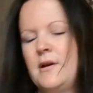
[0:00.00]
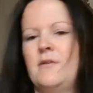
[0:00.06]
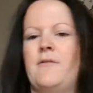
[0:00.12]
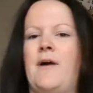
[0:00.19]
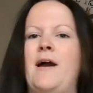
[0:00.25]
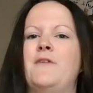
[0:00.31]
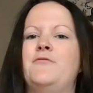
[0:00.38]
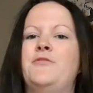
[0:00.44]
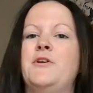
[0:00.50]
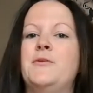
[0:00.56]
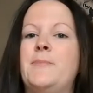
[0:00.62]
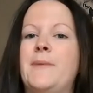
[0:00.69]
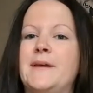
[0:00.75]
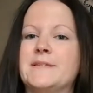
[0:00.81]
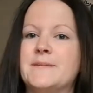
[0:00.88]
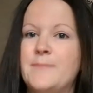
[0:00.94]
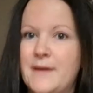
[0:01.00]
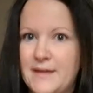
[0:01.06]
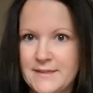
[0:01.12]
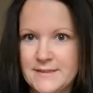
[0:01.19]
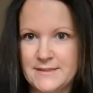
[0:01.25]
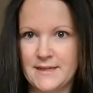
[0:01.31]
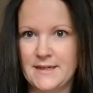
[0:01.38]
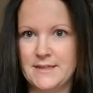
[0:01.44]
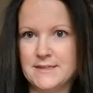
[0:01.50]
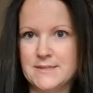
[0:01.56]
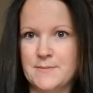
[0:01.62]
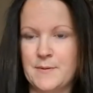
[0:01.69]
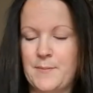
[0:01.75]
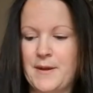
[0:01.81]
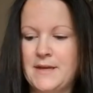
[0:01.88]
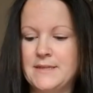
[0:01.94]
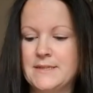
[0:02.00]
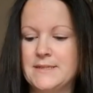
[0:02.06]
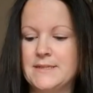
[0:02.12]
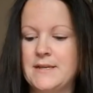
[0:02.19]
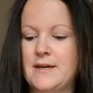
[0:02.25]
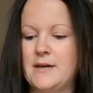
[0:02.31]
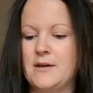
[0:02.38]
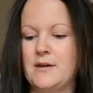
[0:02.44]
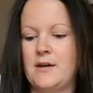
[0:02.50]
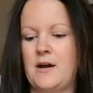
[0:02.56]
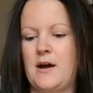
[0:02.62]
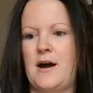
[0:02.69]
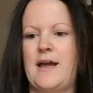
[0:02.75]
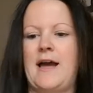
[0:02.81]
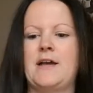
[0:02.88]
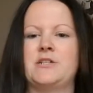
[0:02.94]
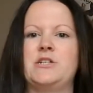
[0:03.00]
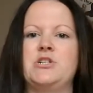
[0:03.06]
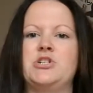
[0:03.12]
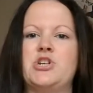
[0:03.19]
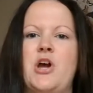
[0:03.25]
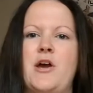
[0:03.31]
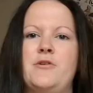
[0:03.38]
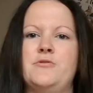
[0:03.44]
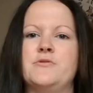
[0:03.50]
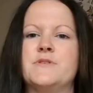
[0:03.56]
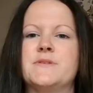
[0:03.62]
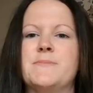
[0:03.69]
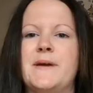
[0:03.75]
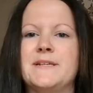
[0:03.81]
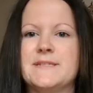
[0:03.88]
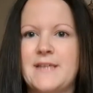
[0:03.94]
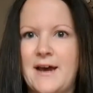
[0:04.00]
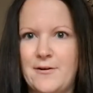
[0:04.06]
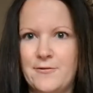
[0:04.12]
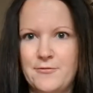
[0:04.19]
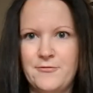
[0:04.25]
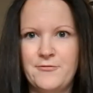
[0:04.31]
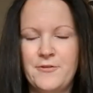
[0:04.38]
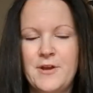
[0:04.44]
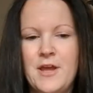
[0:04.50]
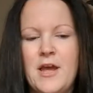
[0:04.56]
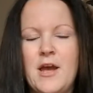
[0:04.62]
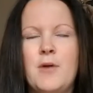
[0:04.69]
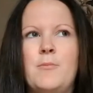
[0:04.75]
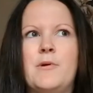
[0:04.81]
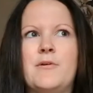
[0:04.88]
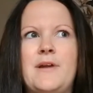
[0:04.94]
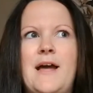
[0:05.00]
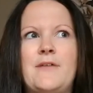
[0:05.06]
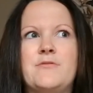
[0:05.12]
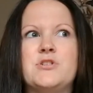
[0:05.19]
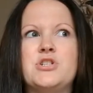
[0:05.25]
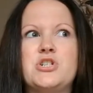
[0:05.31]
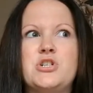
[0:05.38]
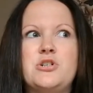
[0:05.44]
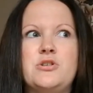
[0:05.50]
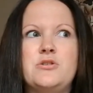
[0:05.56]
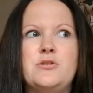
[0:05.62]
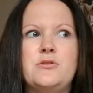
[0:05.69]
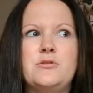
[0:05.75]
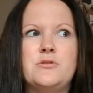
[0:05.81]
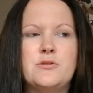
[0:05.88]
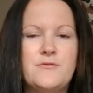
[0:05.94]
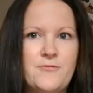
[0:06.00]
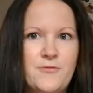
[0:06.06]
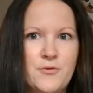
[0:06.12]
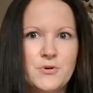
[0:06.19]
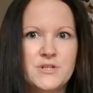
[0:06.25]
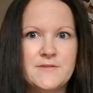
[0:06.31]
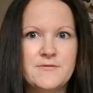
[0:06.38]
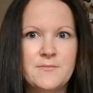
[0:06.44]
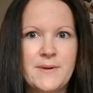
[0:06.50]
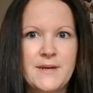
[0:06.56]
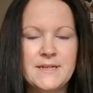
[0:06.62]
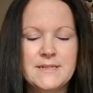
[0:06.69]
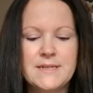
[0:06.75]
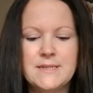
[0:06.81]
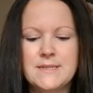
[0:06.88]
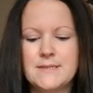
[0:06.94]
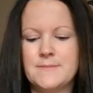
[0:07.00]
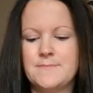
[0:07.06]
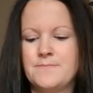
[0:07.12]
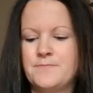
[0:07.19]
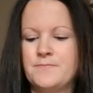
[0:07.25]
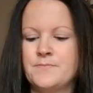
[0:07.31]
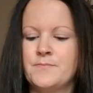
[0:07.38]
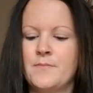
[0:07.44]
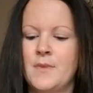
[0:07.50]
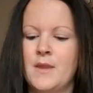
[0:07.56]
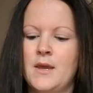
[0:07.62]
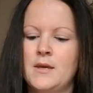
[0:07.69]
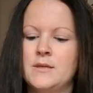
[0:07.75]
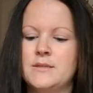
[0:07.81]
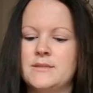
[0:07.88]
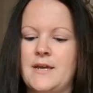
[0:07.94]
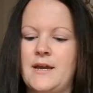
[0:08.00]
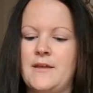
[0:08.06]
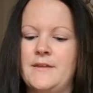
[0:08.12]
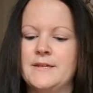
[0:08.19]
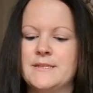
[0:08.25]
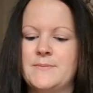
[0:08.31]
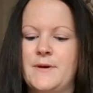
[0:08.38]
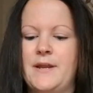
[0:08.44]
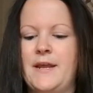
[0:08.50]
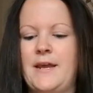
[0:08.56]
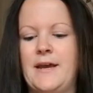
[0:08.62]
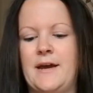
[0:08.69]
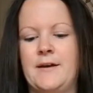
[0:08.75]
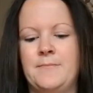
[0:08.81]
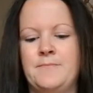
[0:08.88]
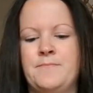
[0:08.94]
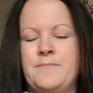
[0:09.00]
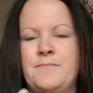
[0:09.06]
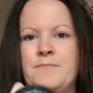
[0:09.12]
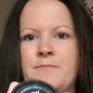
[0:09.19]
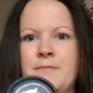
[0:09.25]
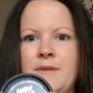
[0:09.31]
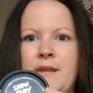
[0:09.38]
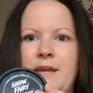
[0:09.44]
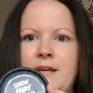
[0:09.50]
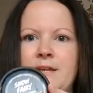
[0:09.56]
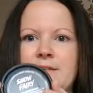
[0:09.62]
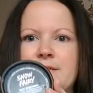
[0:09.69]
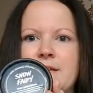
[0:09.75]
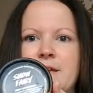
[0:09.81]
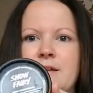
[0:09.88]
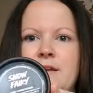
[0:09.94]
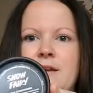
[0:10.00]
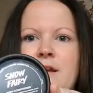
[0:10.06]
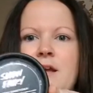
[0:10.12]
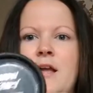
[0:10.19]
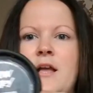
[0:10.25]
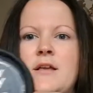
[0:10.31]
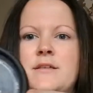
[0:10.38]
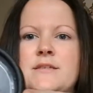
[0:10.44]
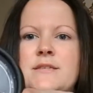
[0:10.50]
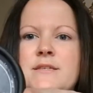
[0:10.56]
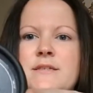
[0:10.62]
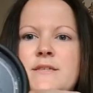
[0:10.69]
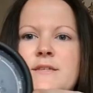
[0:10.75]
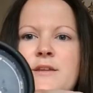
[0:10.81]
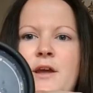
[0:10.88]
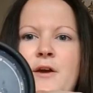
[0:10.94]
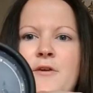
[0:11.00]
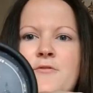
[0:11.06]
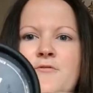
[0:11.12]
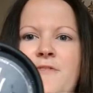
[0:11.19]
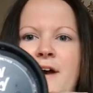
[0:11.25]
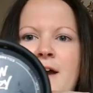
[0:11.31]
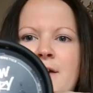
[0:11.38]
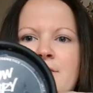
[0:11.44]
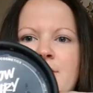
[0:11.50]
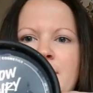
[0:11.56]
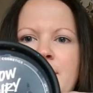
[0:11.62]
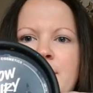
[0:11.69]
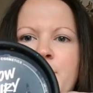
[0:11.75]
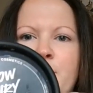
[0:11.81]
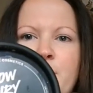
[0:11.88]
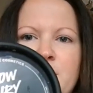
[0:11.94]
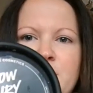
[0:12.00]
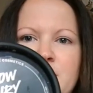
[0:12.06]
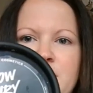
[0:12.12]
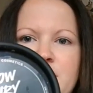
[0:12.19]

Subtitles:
Right, a few bits and pieces were pieces that I actually chose myself. We were allowed to choose 4 different pieces. So this one here is Snow Fairy body